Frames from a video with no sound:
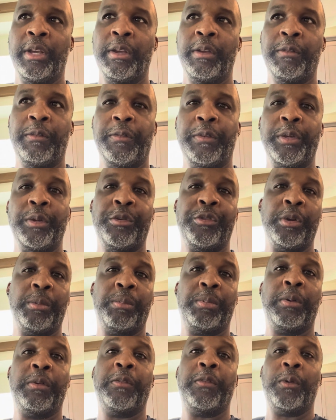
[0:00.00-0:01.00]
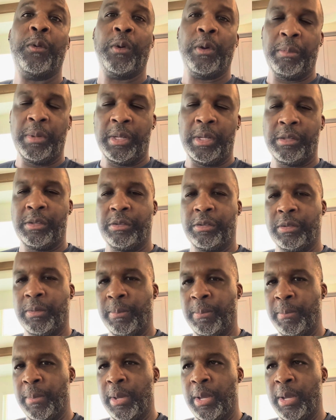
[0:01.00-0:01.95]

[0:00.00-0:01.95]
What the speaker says: future performance